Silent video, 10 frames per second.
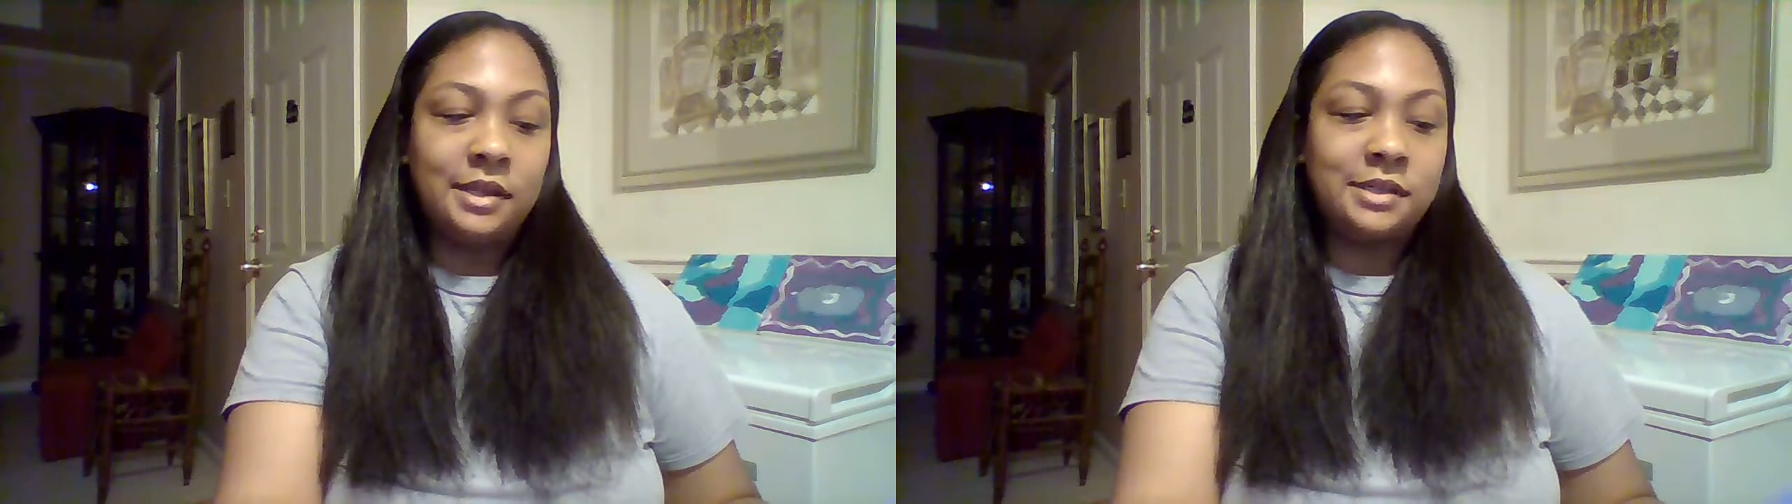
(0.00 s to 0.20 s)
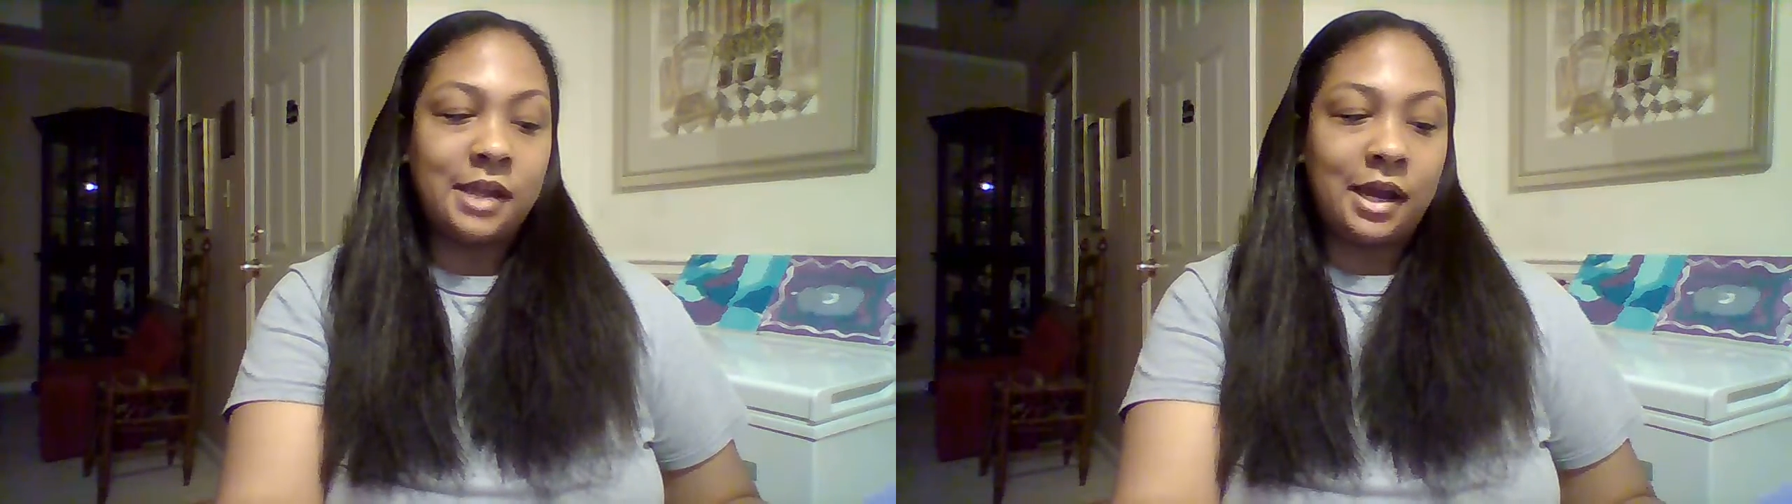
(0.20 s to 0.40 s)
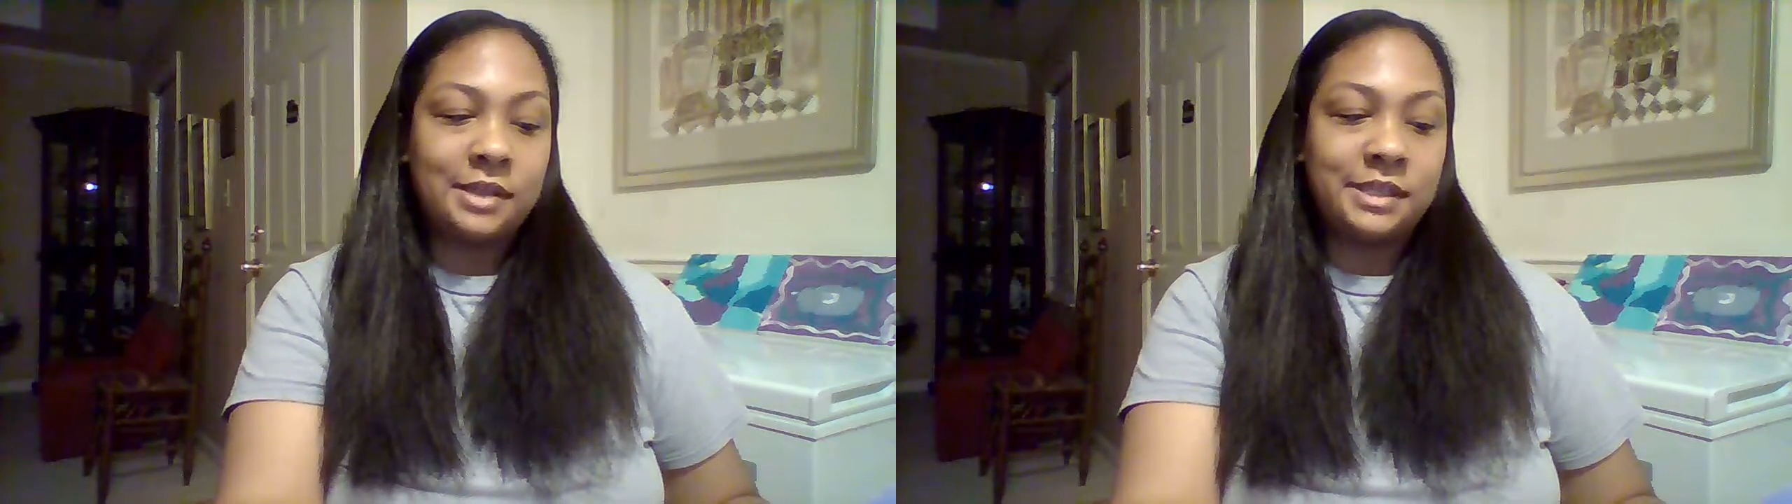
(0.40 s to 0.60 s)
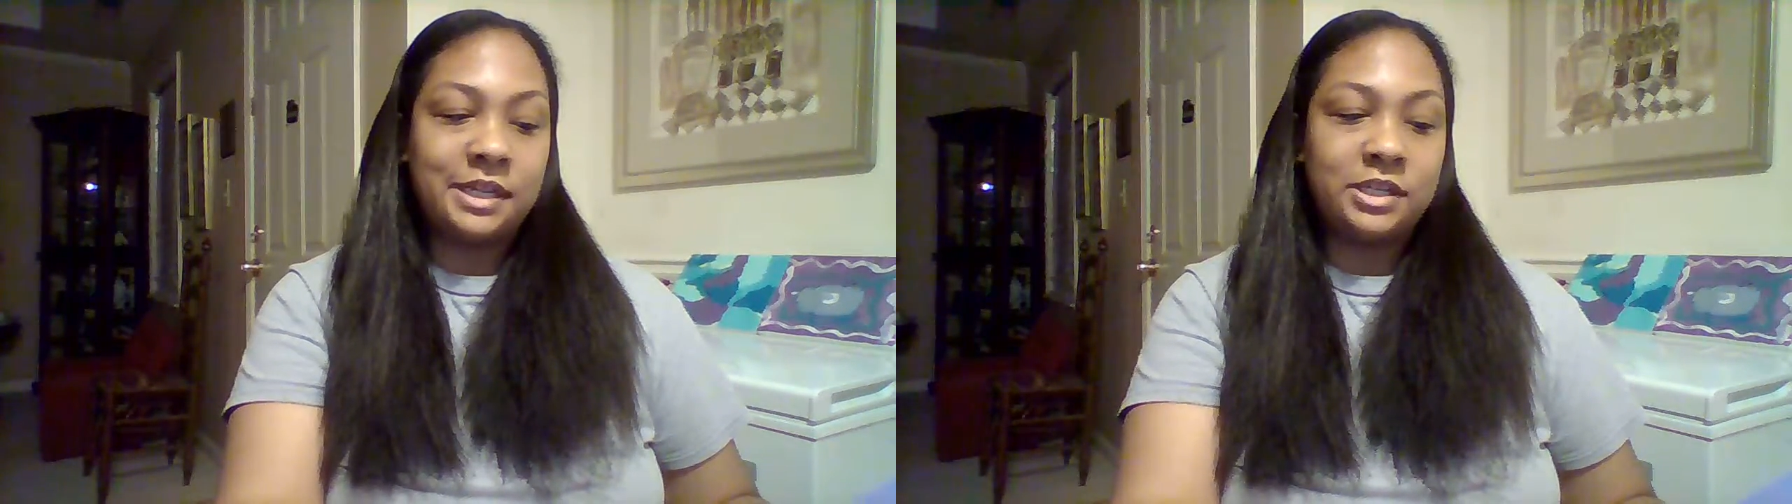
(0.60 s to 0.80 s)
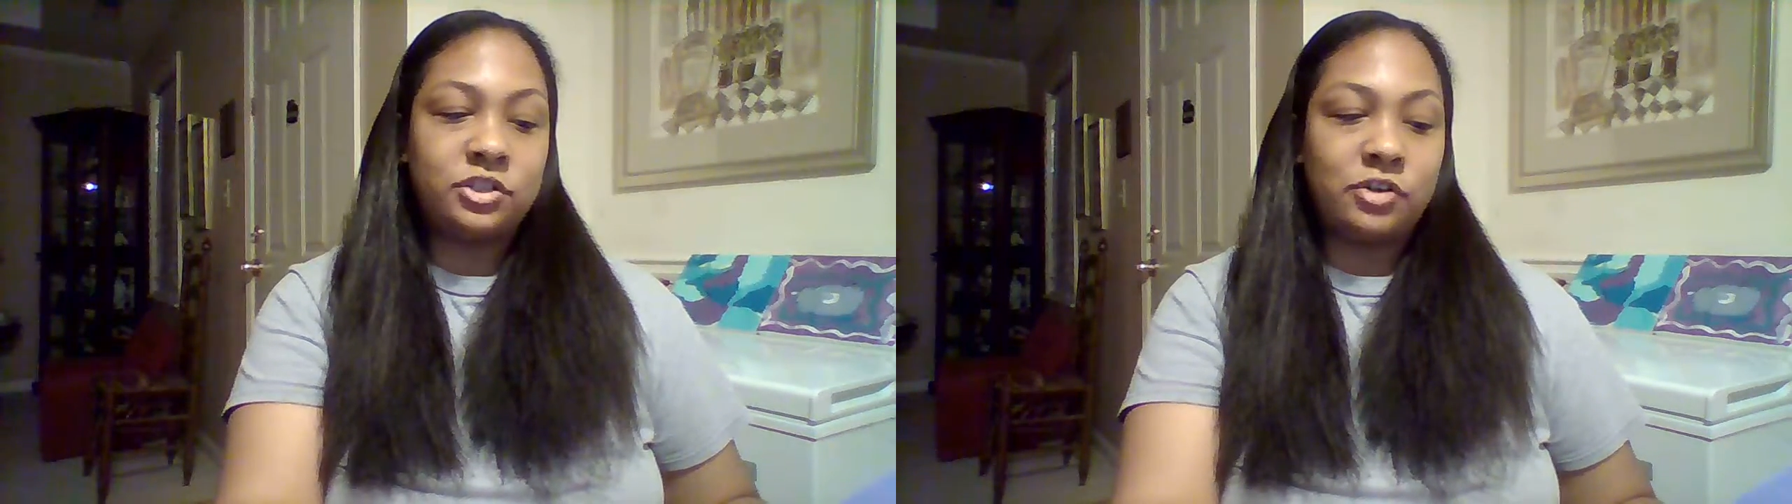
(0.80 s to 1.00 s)
dots,
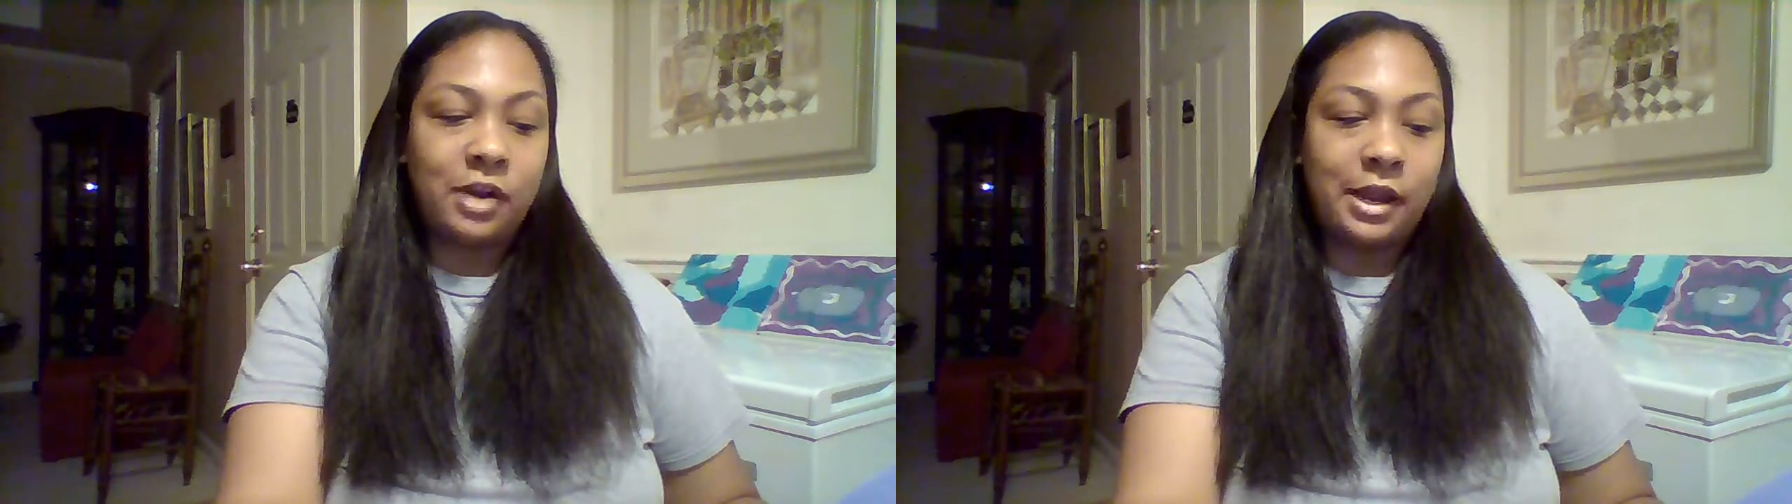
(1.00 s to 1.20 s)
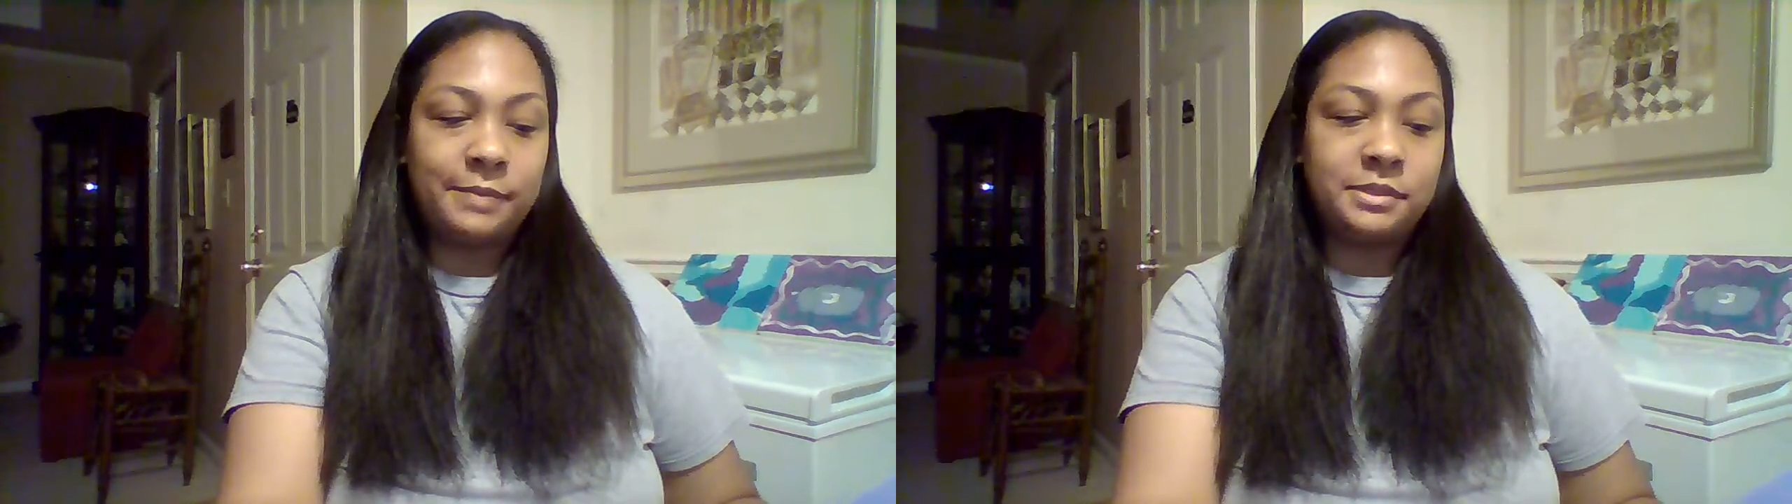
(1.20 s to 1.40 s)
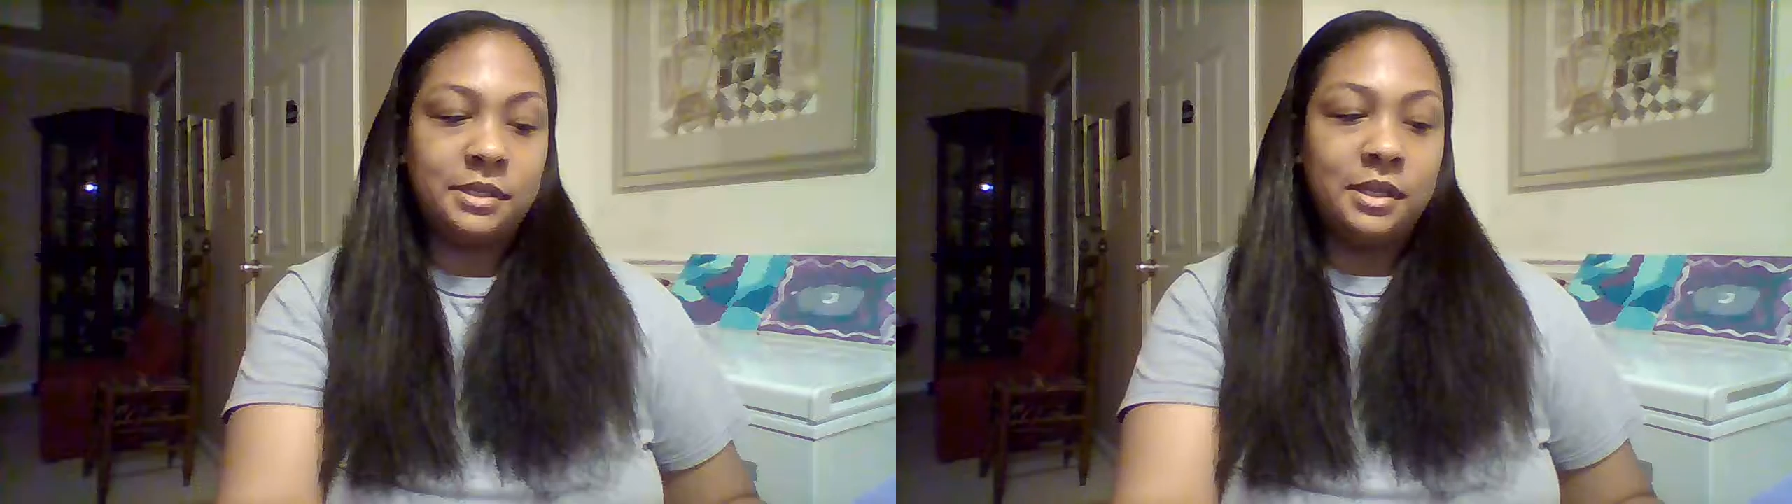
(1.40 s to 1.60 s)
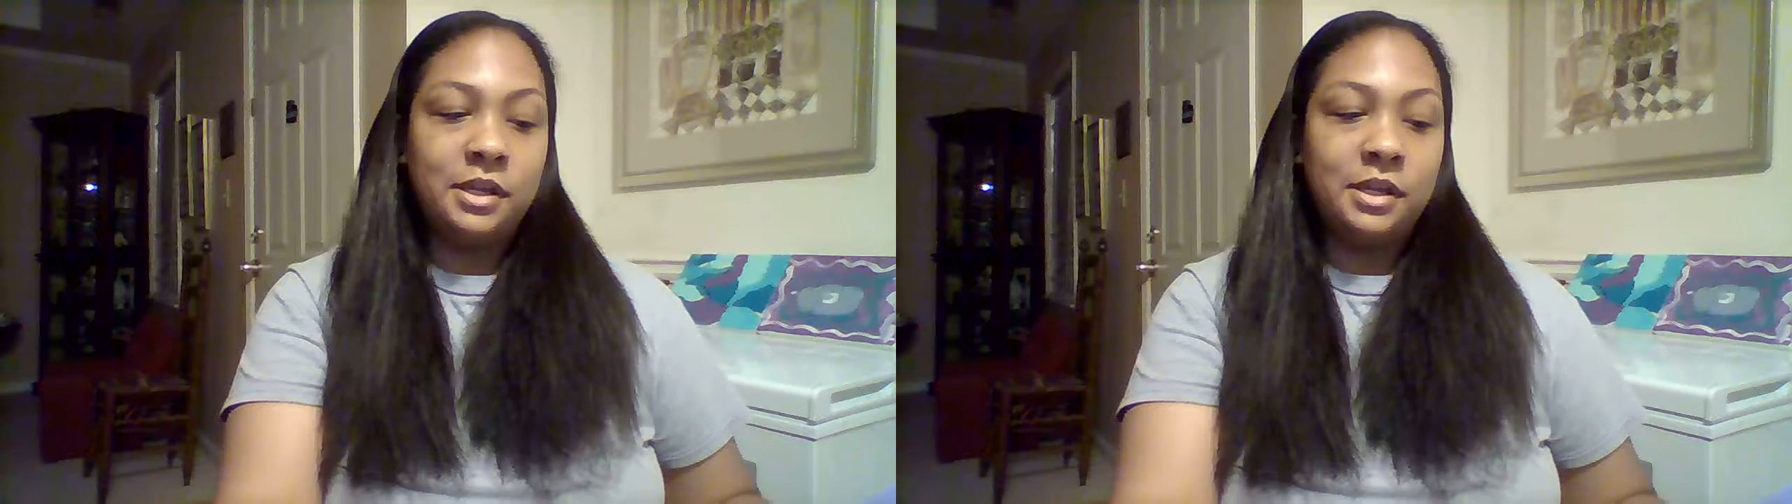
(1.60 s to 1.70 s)
and stripes